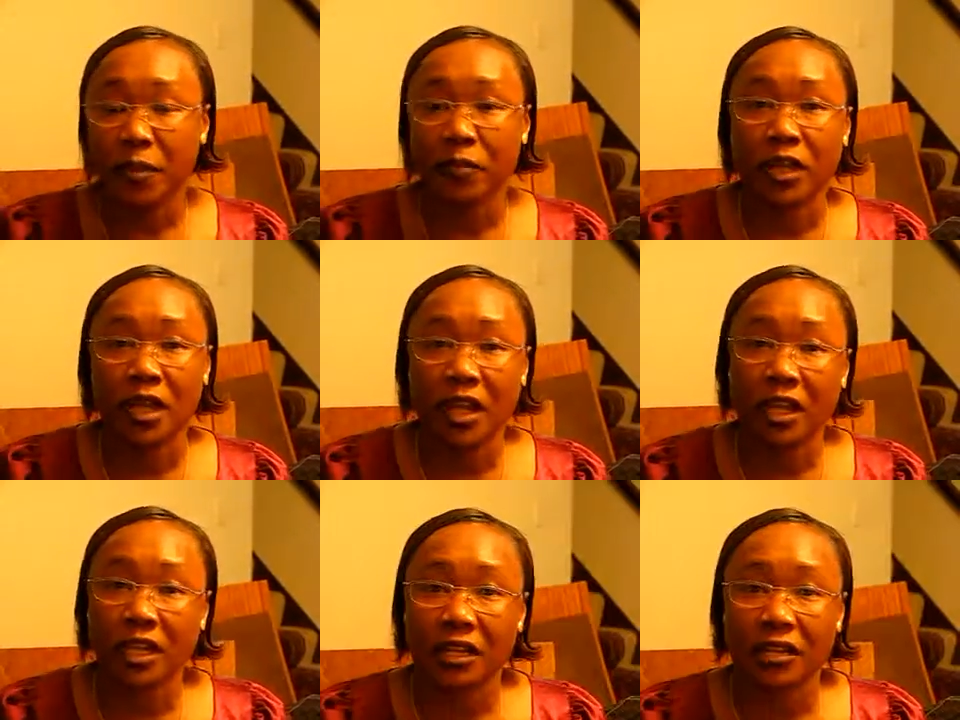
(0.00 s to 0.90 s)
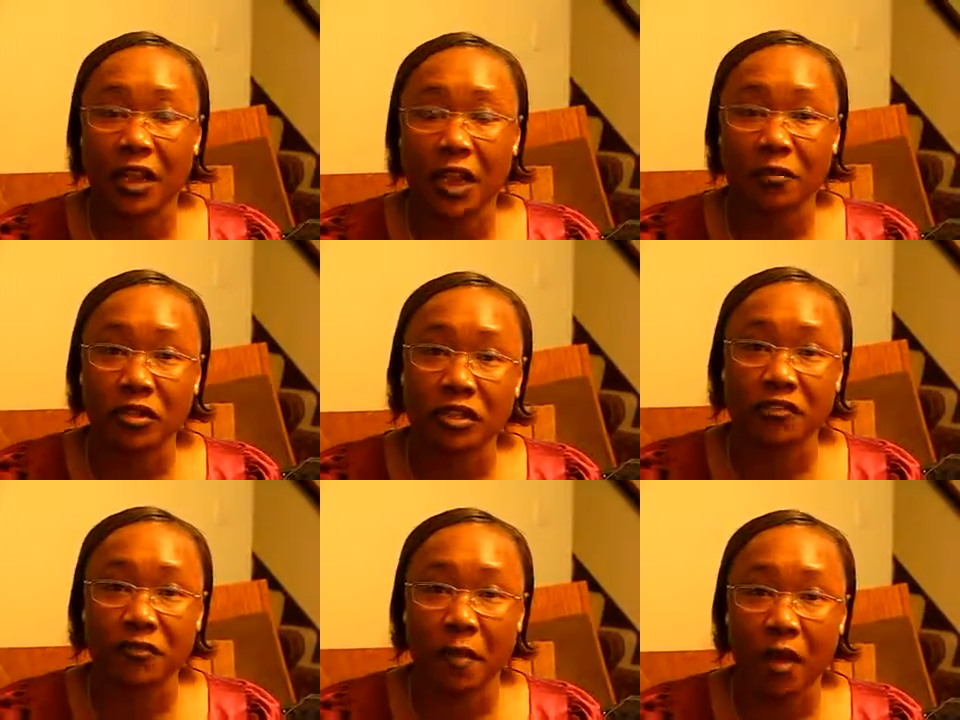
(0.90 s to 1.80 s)
People that are in
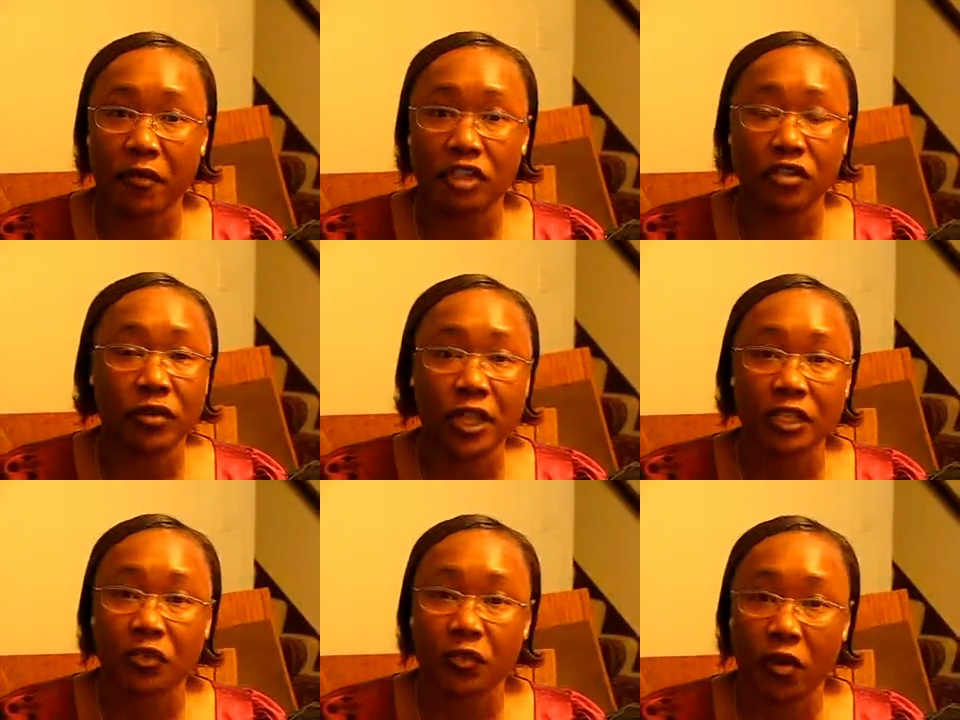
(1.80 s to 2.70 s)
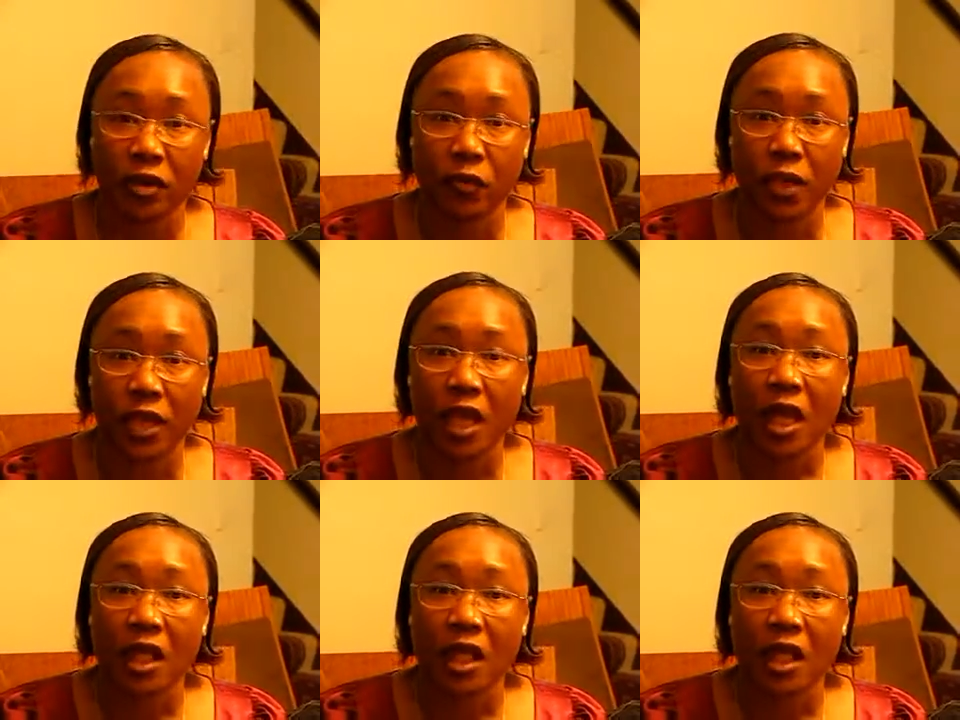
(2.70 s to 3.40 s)
abusive marriage don't need to run away.